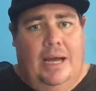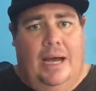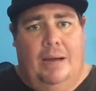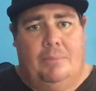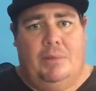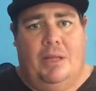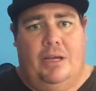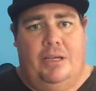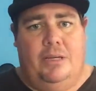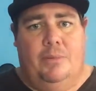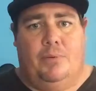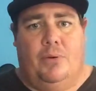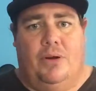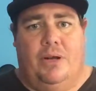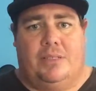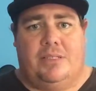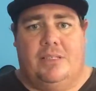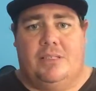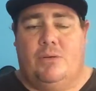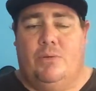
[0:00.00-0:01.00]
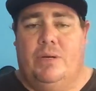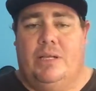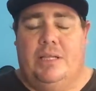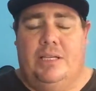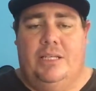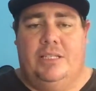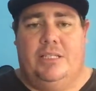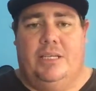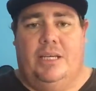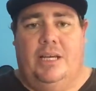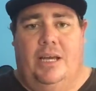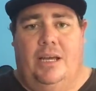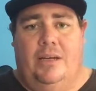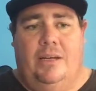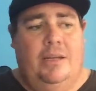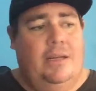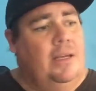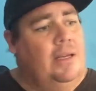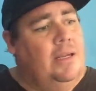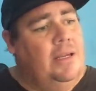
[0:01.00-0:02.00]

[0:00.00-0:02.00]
Upload your products as quickly as you can,